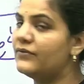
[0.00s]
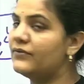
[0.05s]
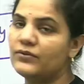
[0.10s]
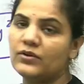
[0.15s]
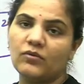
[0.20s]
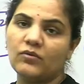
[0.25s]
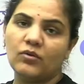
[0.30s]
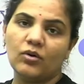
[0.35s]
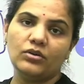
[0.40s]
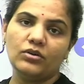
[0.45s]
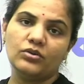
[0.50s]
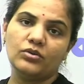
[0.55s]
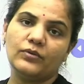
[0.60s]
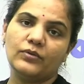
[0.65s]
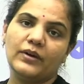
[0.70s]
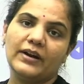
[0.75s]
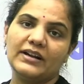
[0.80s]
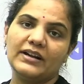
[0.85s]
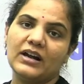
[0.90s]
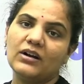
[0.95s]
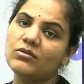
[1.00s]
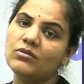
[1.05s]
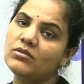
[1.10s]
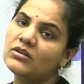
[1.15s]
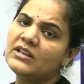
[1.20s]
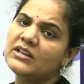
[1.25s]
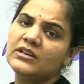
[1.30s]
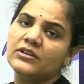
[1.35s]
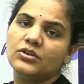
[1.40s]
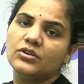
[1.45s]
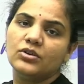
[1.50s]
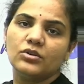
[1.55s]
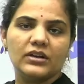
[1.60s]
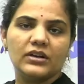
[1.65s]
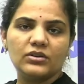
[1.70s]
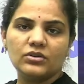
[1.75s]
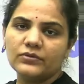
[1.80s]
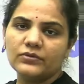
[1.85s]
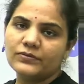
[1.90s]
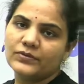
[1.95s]
If you want to find out, you
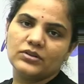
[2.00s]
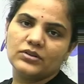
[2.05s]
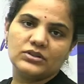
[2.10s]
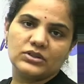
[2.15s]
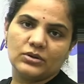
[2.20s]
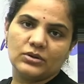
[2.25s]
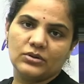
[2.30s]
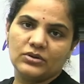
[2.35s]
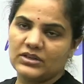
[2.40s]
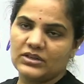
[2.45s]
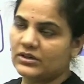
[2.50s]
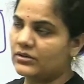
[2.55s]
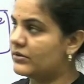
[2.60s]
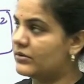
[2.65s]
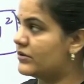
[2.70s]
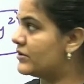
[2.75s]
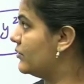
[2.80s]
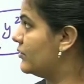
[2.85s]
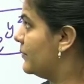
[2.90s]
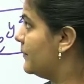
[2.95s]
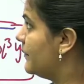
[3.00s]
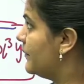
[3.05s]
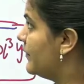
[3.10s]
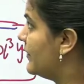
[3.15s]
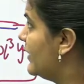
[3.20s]
can go for the solution also.